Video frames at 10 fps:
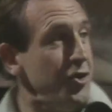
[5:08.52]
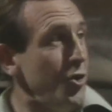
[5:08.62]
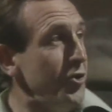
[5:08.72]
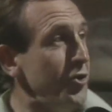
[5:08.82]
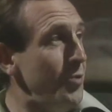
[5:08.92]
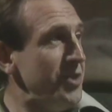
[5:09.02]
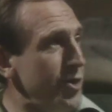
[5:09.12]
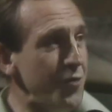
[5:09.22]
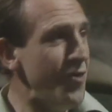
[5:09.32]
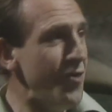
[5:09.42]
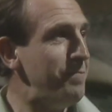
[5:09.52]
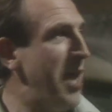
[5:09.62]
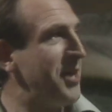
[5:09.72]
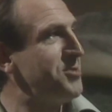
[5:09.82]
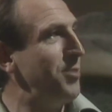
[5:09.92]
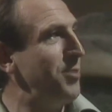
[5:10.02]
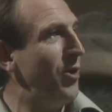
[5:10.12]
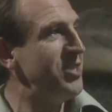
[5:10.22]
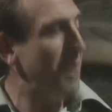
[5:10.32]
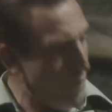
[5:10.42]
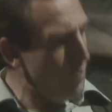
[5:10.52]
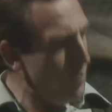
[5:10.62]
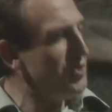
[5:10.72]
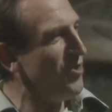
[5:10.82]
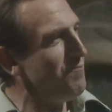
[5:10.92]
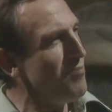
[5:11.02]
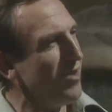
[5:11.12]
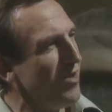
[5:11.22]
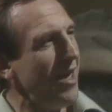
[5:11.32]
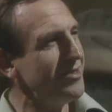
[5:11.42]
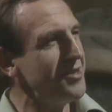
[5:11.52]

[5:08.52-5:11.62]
You've not been exploited, mate. Where would you have been without